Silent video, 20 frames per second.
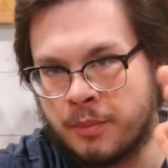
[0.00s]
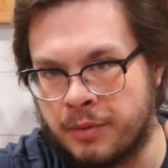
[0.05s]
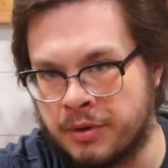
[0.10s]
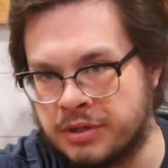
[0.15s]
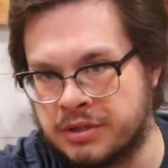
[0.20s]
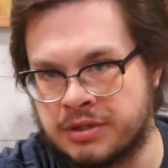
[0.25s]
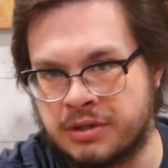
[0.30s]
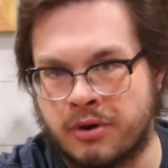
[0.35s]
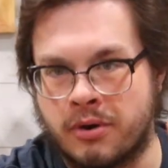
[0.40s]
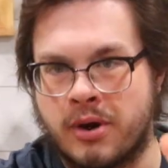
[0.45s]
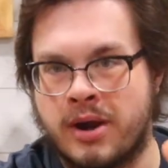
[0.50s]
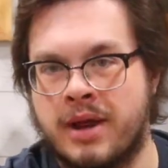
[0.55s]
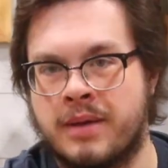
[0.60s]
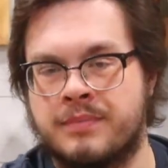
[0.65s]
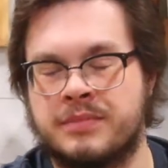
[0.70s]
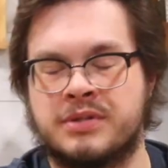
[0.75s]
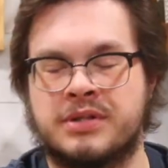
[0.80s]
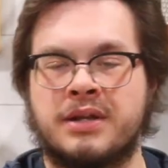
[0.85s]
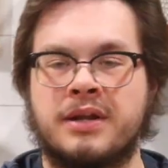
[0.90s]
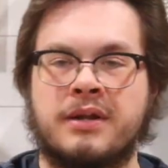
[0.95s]

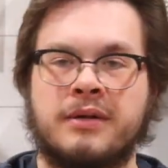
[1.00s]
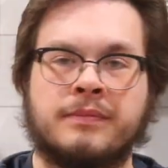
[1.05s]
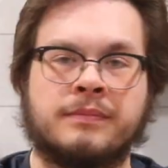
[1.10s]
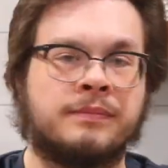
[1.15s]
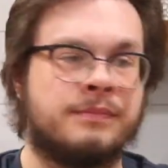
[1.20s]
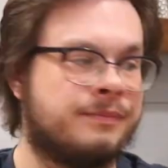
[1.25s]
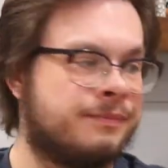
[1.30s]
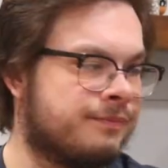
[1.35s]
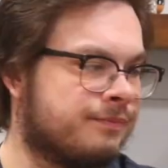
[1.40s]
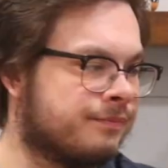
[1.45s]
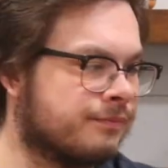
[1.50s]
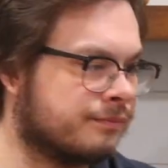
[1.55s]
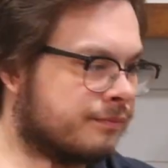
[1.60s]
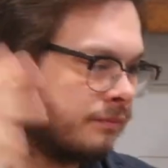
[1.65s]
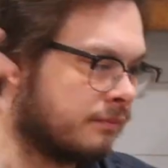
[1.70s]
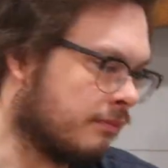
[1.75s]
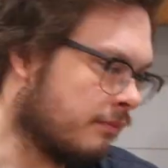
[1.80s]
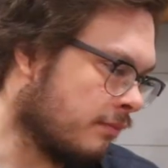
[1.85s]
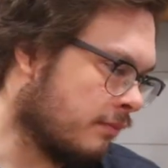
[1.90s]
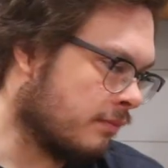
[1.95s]
bookstagrams and
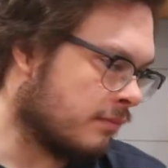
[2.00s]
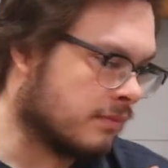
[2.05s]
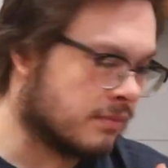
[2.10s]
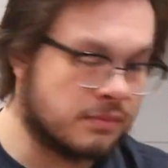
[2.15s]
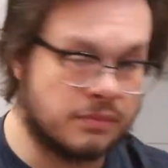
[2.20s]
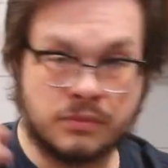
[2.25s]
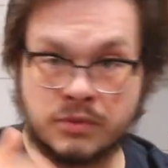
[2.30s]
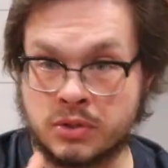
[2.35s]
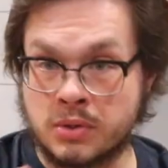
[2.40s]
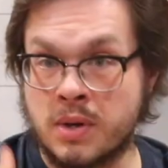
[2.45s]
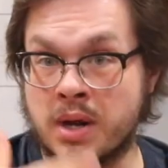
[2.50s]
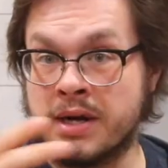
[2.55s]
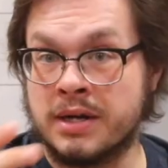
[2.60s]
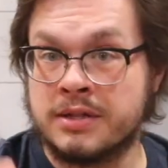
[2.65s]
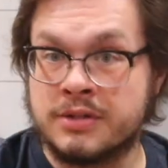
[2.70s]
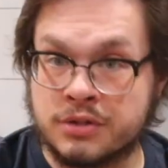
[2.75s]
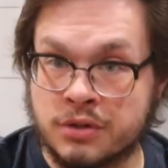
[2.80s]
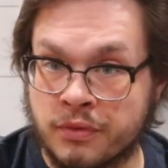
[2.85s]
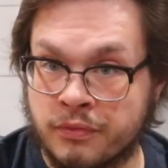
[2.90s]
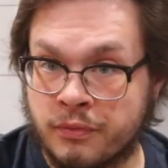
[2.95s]
so on and so